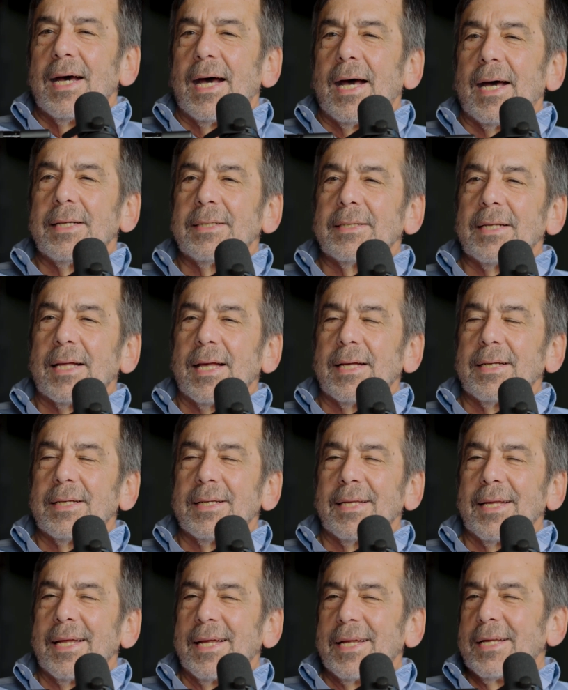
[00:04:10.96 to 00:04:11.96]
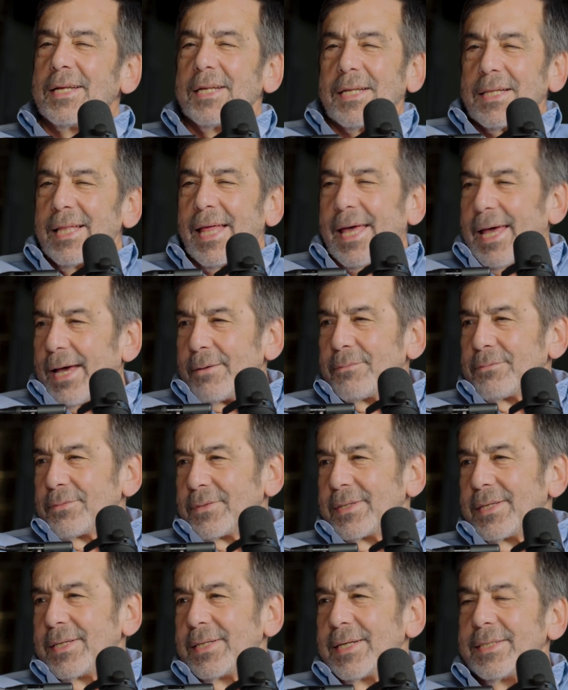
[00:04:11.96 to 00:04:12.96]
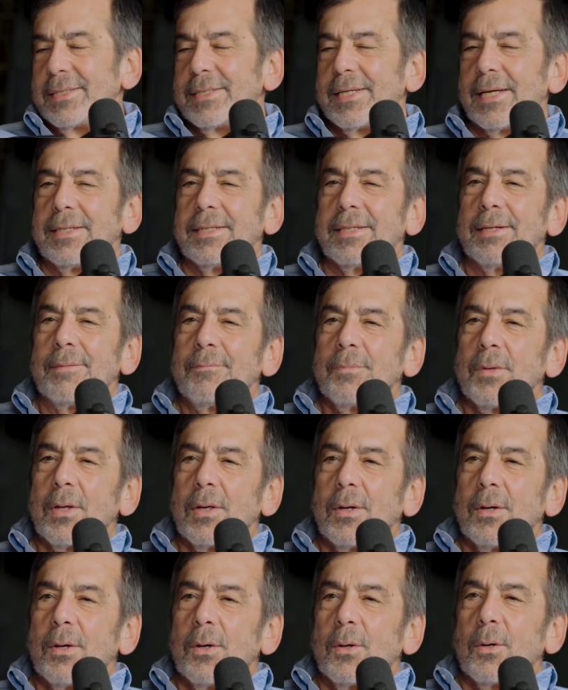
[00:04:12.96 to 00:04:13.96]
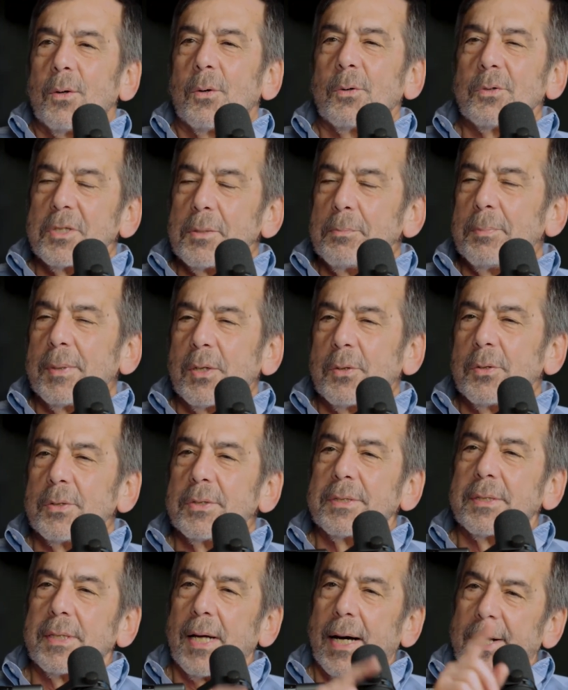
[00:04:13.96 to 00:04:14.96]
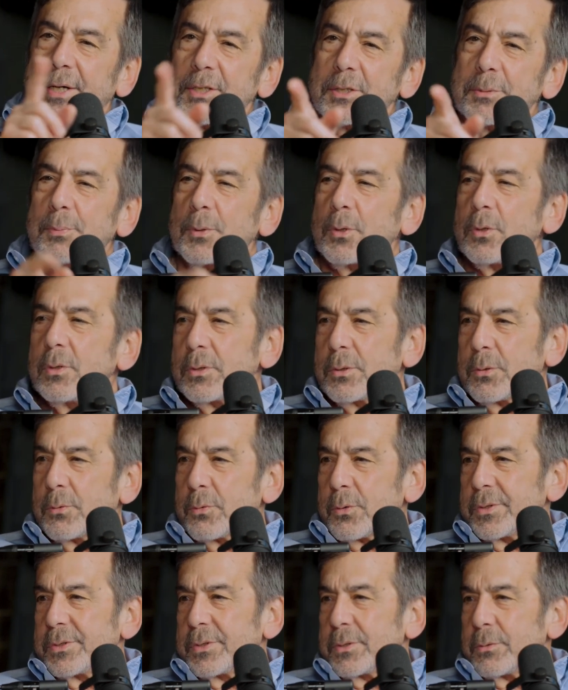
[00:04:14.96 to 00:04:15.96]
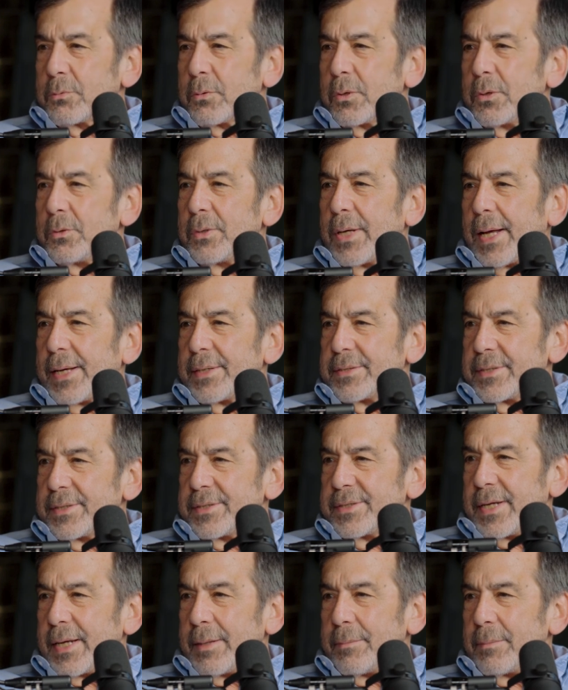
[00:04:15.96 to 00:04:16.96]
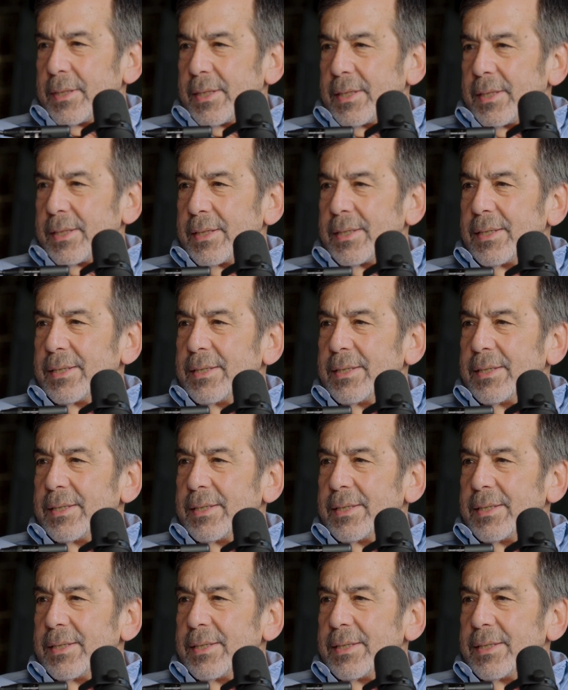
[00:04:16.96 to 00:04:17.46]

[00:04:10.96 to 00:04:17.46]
And he laughed, and I said, or is it because the hospital across the road has the same thing?